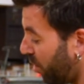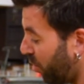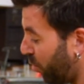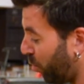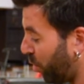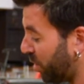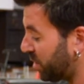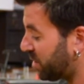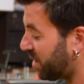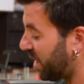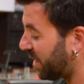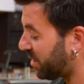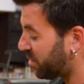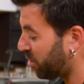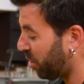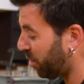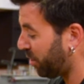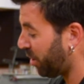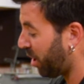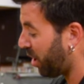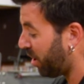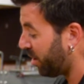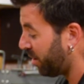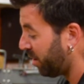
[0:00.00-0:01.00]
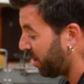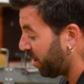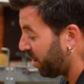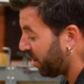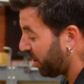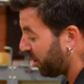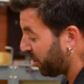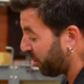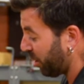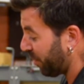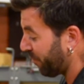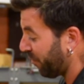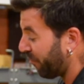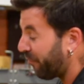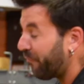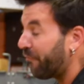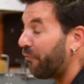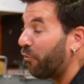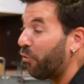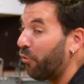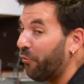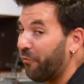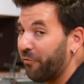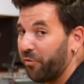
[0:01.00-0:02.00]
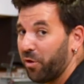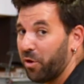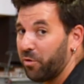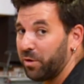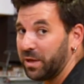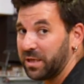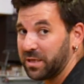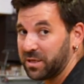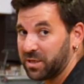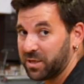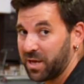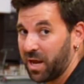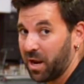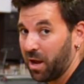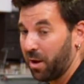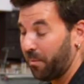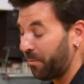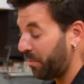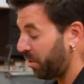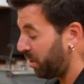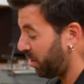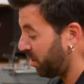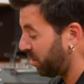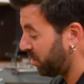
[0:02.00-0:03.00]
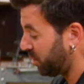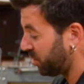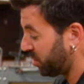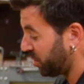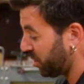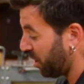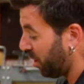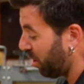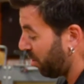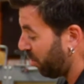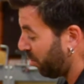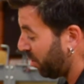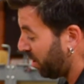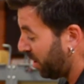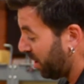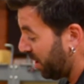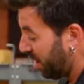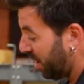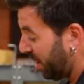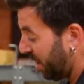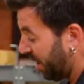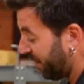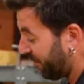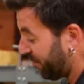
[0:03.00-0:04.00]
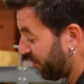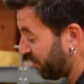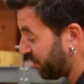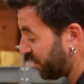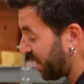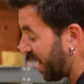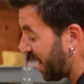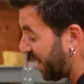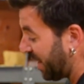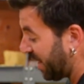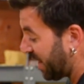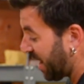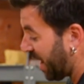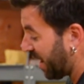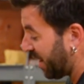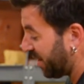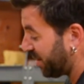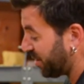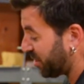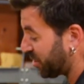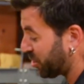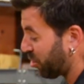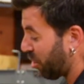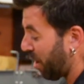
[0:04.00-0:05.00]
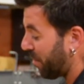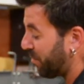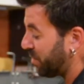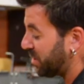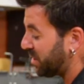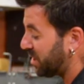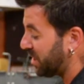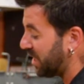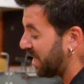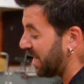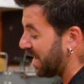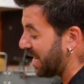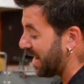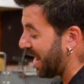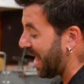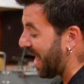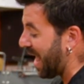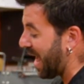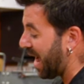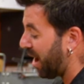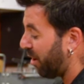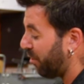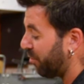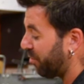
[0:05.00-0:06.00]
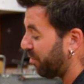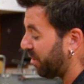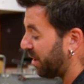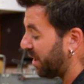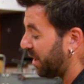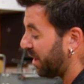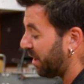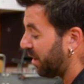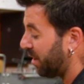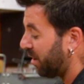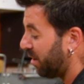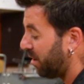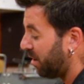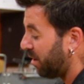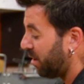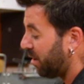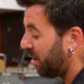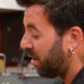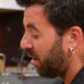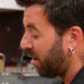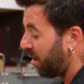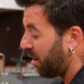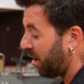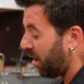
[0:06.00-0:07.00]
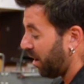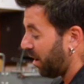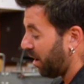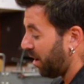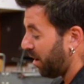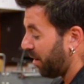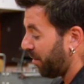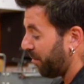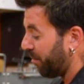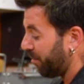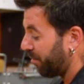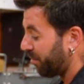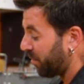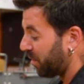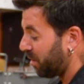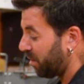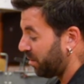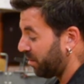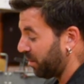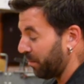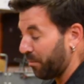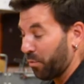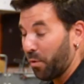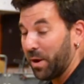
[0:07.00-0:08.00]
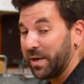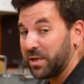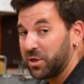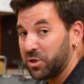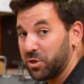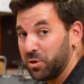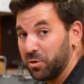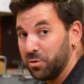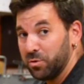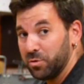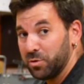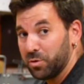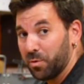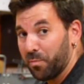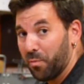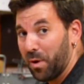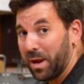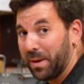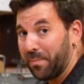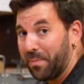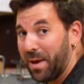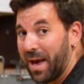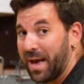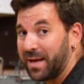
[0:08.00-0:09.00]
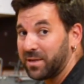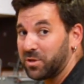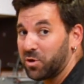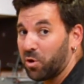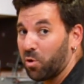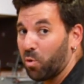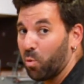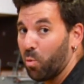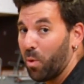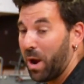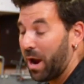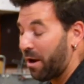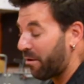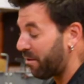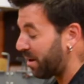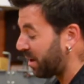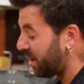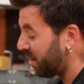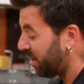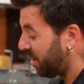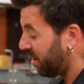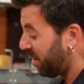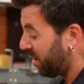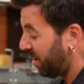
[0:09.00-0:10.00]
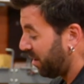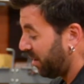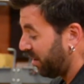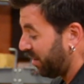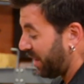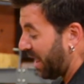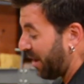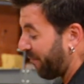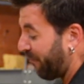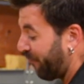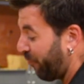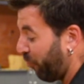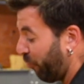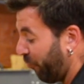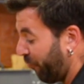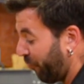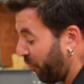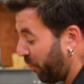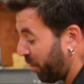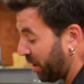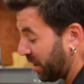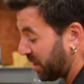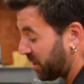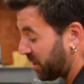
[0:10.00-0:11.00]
Once that's all done, you have a full floating setup. So if there's any kind of discrepancy in how the brake shoes or brake pads are wearing, that full floating